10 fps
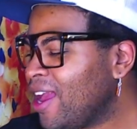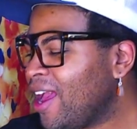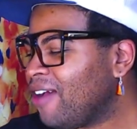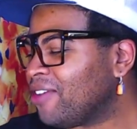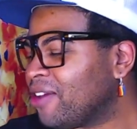I
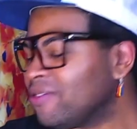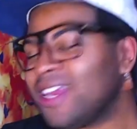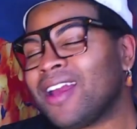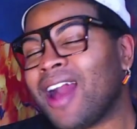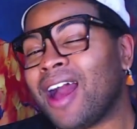don't know.
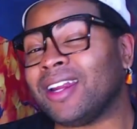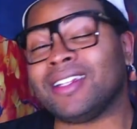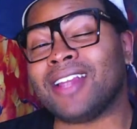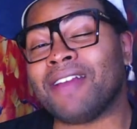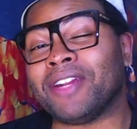Psychotic,
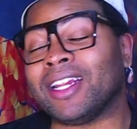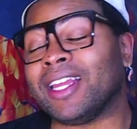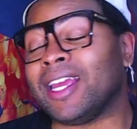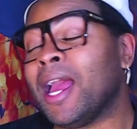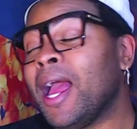definitely.